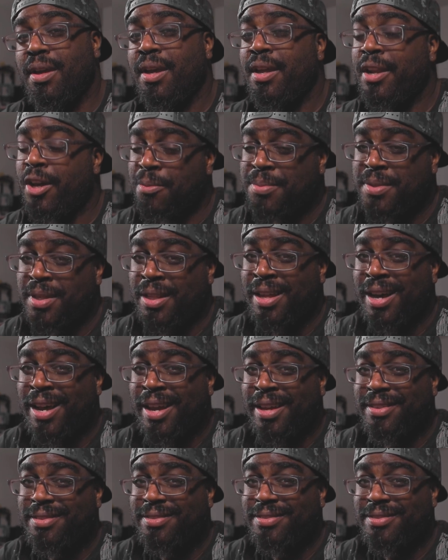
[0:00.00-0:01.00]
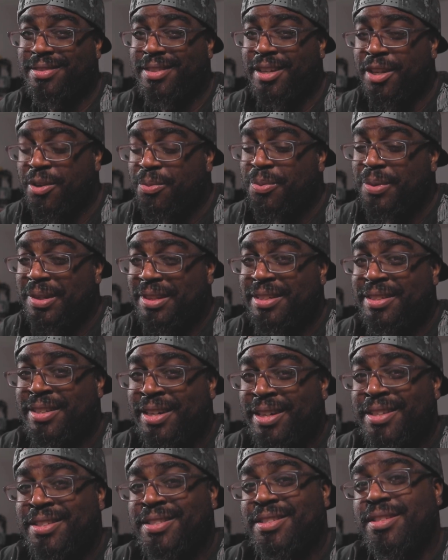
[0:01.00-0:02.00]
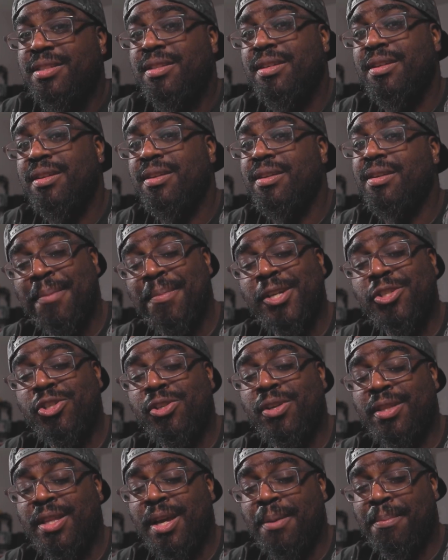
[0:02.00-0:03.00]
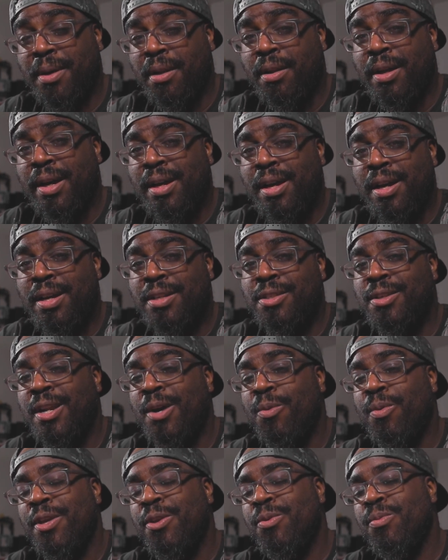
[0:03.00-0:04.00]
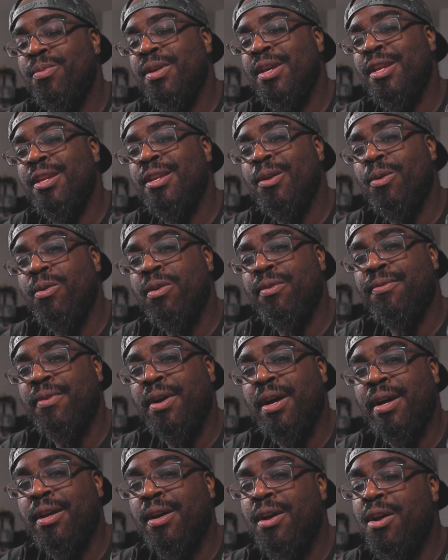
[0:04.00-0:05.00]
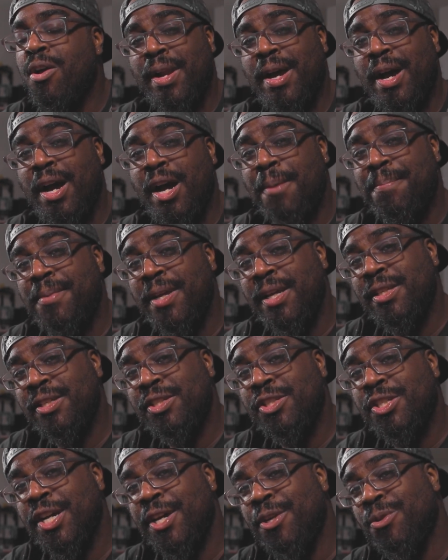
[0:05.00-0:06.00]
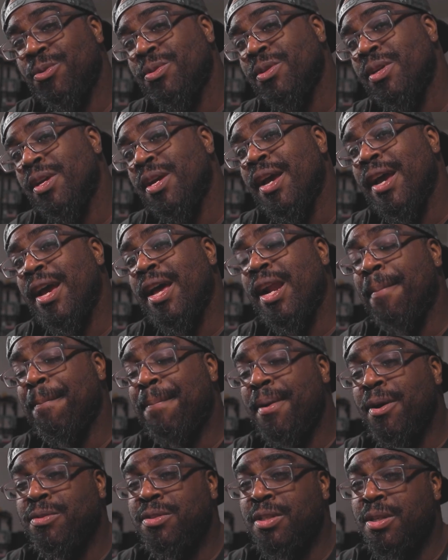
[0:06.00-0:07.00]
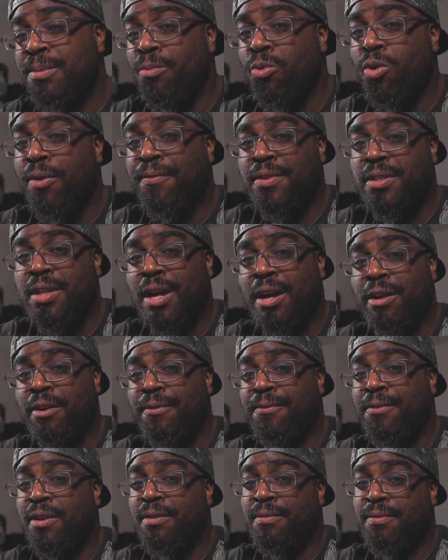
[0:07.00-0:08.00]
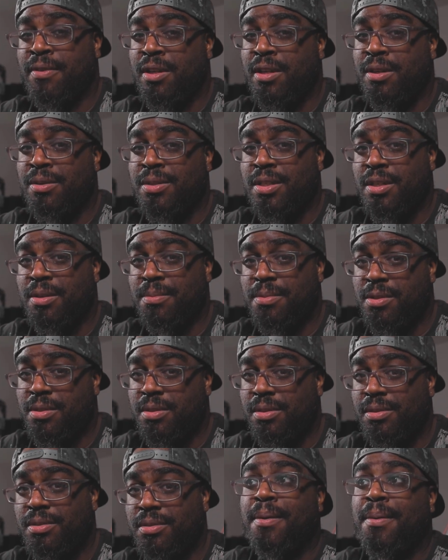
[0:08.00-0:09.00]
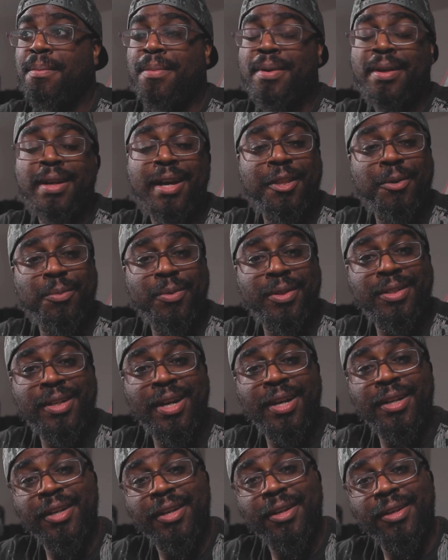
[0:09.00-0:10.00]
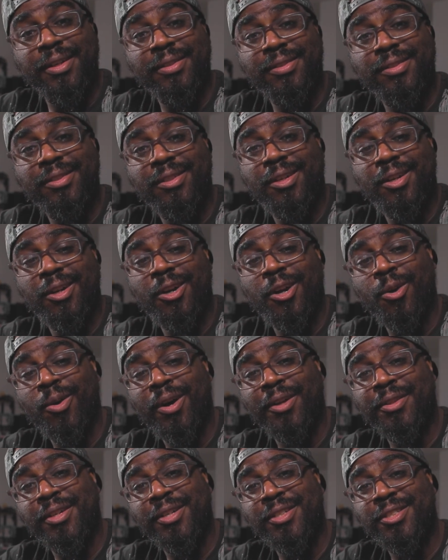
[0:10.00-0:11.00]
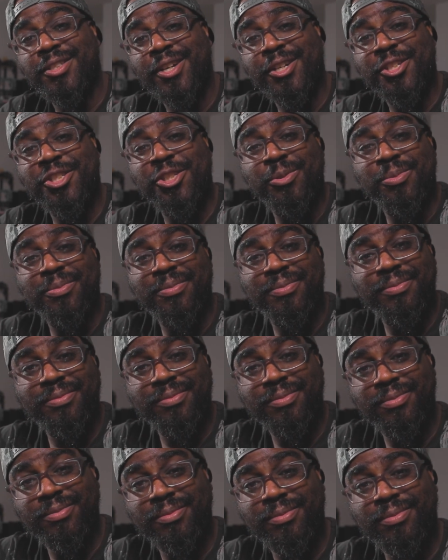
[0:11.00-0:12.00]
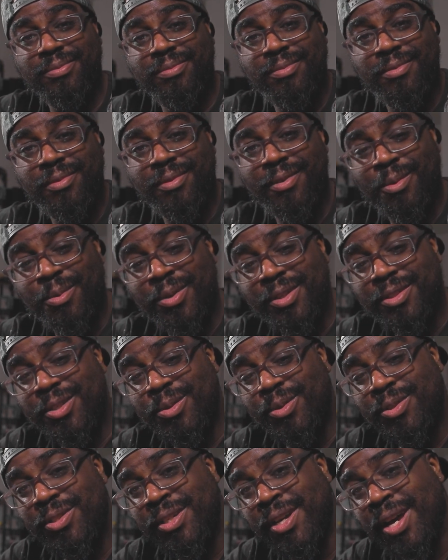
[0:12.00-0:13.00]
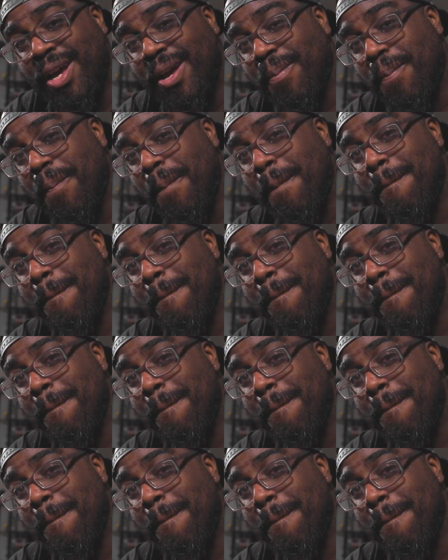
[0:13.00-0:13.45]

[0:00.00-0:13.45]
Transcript: It helps a lot. It really does. And make sure you hit that bell icon so that way you can get notified when I update this channel and I'm posting more photography and video tips. But now that we're done here, go out there and start shooting. I want to see what you got.